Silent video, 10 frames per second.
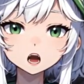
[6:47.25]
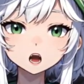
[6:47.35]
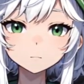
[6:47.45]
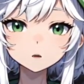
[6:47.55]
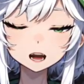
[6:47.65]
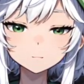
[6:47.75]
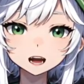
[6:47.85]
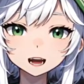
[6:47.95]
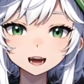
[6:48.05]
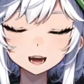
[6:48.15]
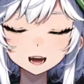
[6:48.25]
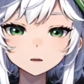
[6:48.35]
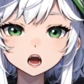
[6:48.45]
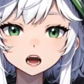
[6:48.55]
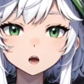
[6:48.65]
a few levels into the game
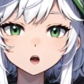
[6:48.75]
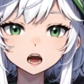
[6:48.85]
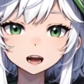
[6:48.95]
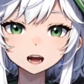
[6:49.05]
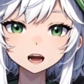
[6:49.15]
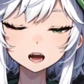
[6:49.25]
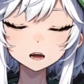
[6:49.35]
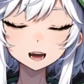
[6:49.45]
and you unlock the quest